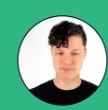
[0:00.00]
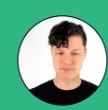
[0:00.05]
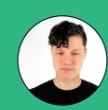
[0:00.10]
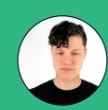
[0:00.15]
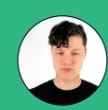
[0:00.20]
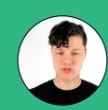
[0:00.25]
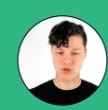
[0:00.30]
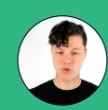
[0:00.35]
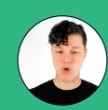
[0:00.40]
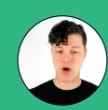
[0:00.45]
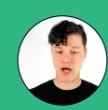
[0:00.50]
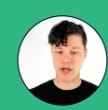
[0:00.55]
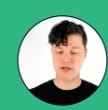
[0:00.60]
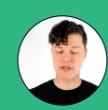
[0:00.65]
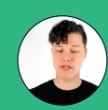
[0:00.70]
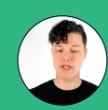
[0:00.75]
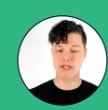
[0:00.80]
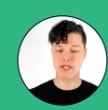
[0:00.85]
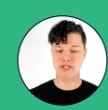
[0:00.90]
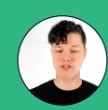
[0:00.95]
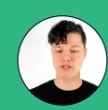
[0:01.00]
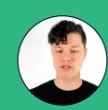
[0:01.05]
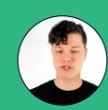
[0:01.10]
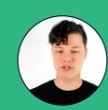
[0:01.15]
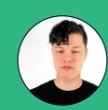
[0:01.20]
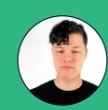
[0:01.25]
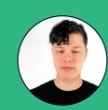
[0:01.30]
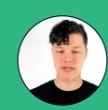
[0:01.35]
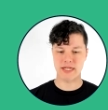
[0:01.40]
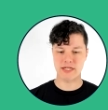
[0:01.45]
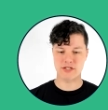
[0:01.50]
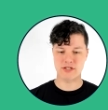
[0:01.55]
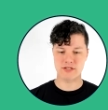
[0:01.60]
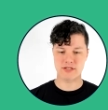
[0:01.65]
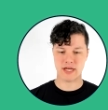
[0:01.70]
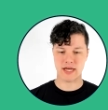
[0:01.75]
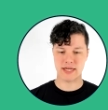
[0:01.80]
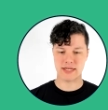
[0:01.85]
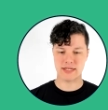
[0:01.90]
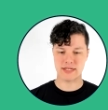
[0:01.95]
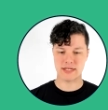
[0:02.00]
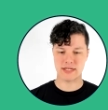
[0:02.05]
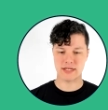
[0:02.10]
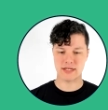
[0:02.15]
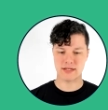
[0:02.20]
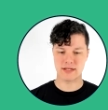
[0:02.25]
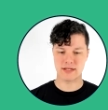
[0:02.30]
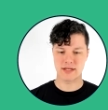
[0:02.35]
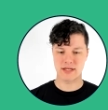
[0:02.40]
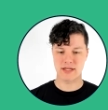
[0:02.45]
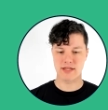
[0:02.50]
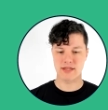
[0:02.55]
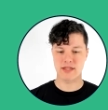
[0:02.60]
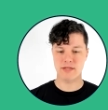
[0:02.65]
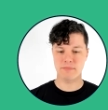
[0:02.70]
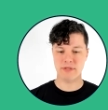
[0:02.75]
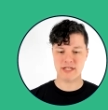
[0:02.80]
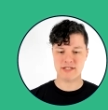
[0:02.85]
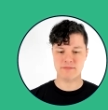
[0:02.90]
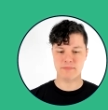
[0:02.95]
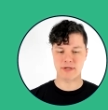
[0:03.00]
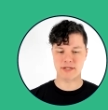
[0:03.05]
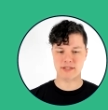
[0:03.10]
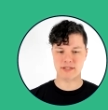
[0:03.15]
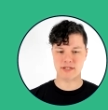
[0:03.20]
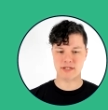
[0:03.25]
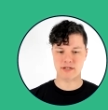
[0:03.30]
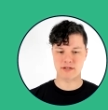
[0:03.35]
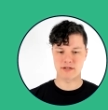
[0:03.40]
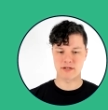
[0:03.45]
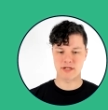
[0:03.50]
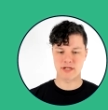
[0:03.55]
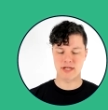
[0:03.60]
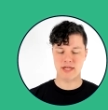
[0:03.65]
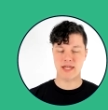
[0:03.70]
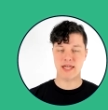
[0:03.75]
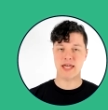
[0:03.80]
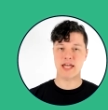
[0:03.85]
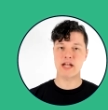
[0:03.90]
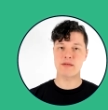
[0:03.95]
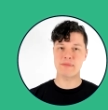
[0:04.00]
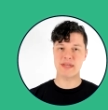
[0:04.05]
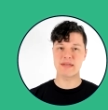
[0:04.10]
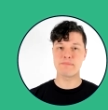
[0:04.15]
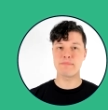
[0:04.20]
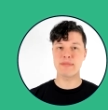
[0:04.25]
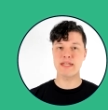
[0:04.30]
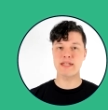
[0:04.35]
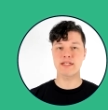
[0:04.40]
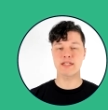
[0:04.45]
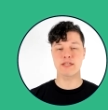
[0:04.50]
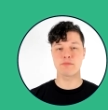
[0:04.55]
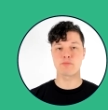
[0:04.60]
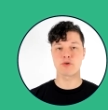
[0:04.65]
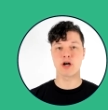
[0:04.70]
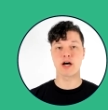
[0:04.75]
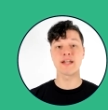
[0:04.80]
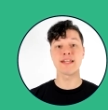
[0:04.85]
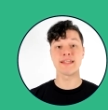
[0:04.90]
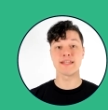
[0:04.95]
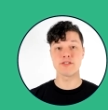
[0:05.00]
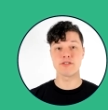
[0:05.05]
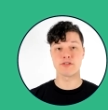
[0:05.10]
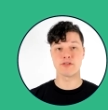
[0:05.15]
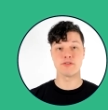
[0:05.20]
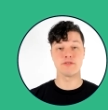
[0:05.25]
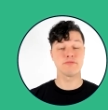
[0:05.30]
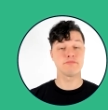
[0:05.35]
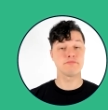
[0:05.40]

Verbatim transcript: So under the lunch and learn pages, I can hit the plus button here and I'm immediately brought into